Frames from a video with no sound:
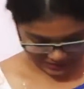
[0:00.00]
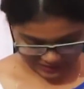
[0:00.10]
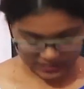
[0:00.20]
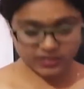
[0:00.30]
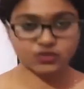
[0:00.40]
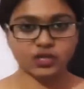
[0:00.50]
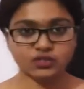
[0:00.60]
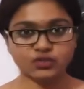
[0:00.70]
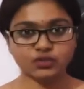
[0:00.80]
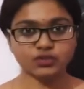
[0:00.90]
This is
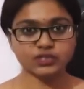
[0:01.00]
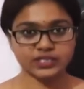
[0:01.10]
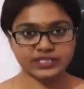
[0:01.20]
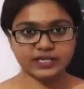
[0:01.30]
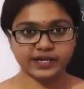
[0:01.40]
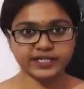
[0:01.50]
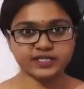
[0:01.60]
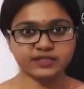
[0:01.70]
also cloth. Sari is